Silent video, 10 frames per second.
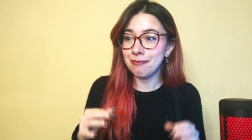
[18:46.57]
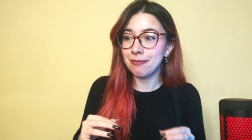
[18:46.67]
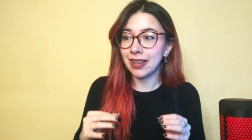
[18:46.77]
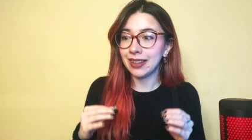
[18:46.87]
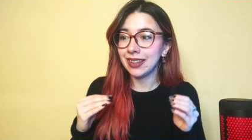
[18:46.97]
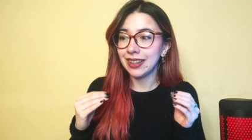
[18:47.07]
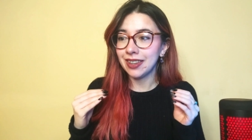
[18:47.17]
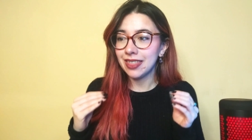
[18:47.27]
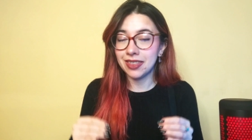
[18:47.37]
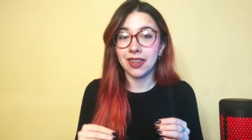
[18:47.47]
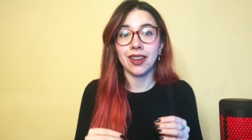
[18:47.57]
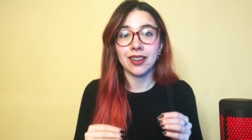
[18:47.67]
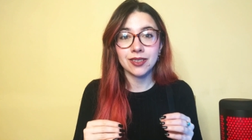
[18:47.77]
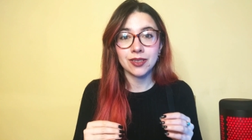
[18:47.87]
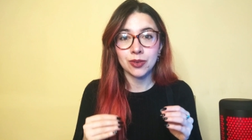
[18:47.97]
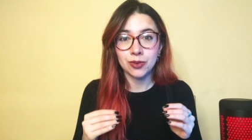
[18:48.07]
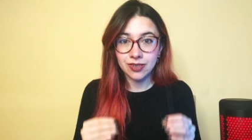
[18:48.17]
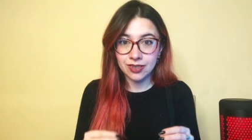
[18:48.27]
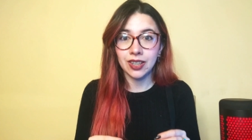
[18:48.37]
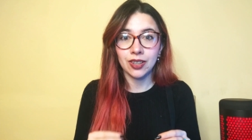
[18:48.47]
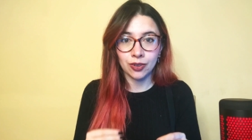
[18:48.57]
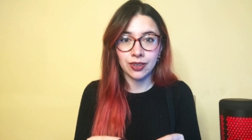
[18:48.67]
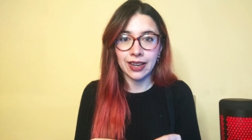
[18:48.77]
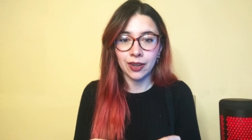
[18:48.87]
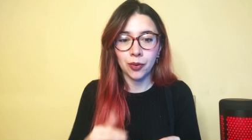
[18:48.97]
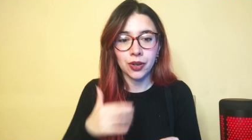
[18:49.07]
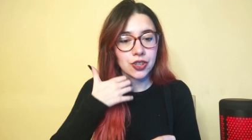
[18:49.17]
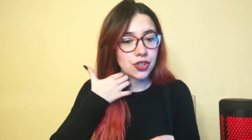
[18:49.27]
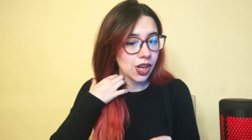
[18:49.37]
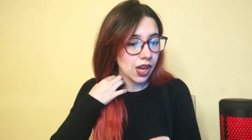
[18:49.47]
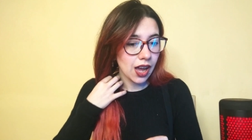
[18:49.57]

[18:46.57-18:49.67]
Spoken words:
many things you see in your language,